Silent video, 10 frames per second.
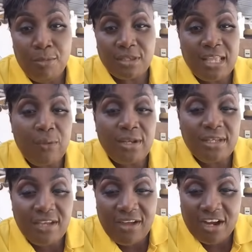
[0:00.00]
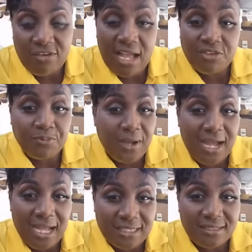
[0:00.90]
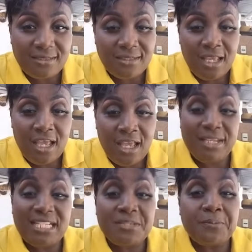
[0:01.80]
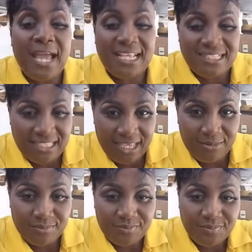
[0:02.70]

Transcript: But I will never cross paths. I despise them.